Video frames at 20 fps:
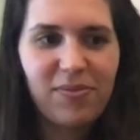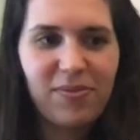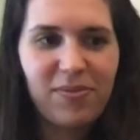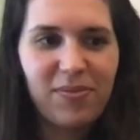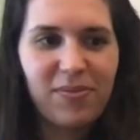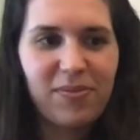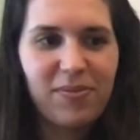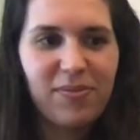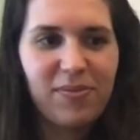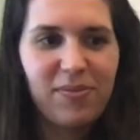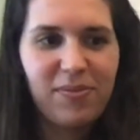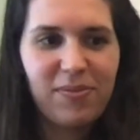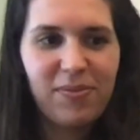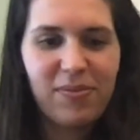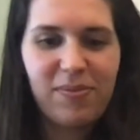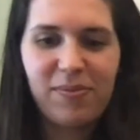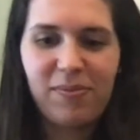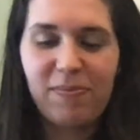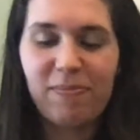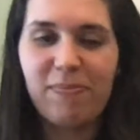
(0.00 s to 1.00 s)

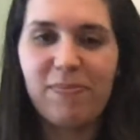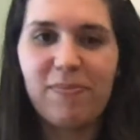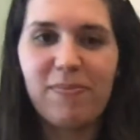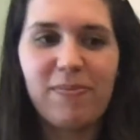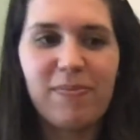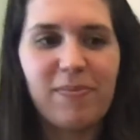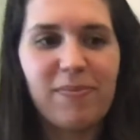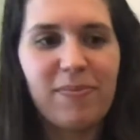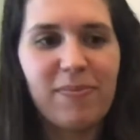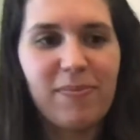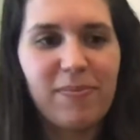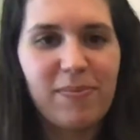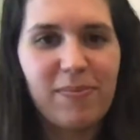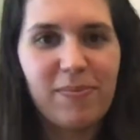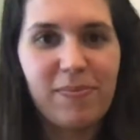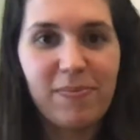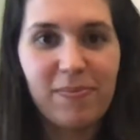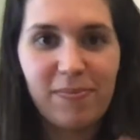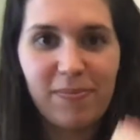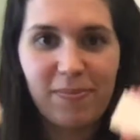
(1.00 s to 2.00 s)

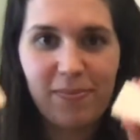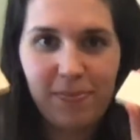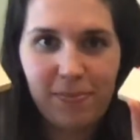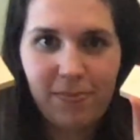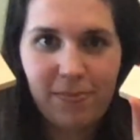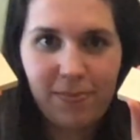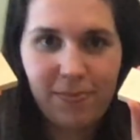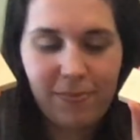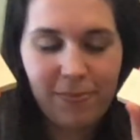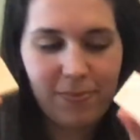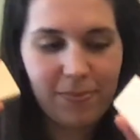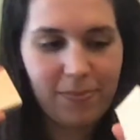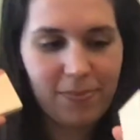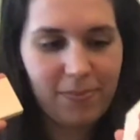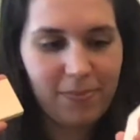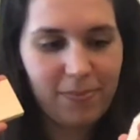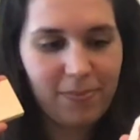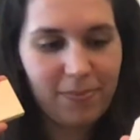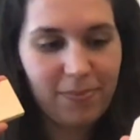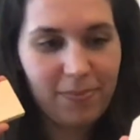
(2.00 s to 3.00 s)

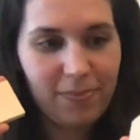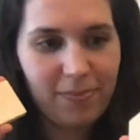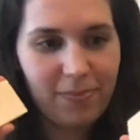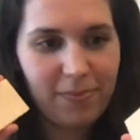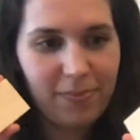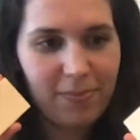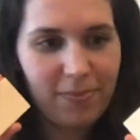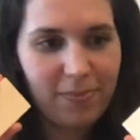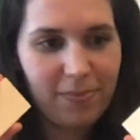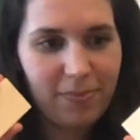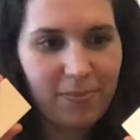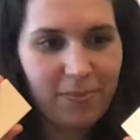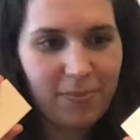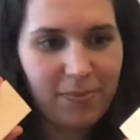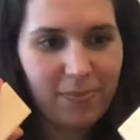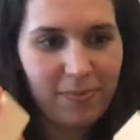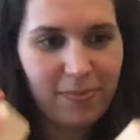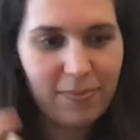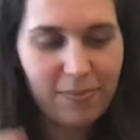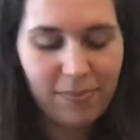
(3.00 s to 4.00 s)

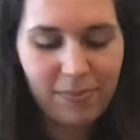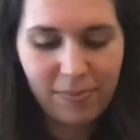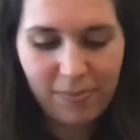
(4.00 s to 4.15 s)
The person shown says nothing.